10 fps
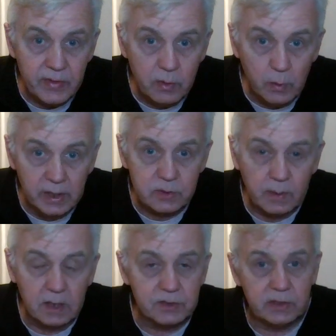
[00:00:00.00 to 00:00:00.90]
they win as
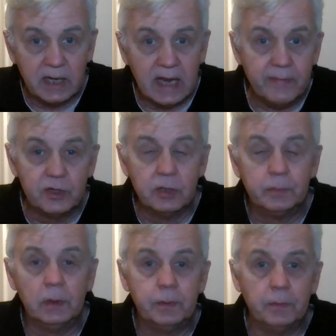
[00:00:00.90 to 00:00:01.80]
well, so you're getting the
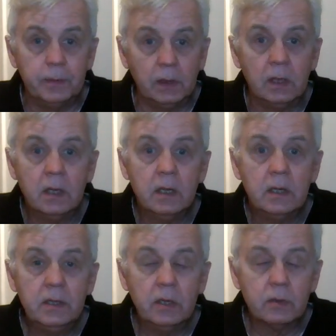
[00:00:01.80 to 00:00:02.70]
double bubble,
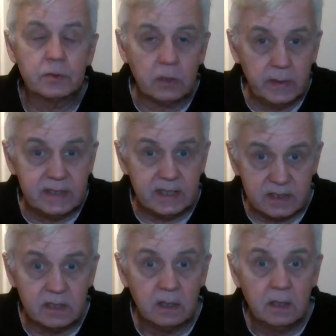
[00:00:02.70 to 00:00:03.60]
you know. So it
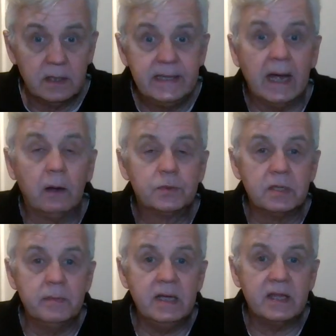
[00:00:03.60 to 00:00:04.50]
is down to
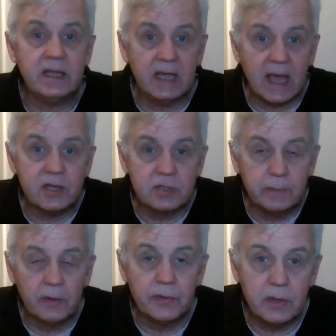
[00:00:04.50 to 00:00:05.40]
me that you're getting some
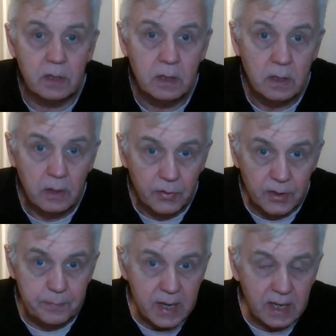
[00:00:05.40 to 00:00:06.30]
on the
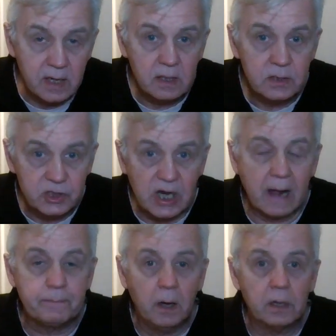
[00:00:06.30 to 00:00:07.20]
big
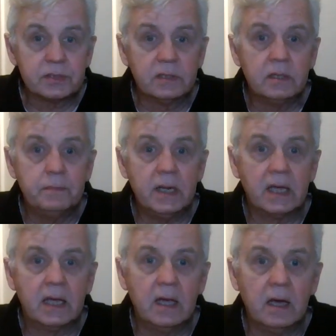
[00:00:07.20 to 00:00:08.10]
jackpots and the
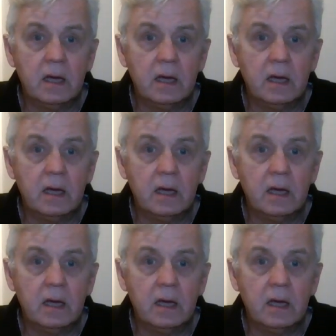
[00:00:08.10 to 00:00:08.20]
big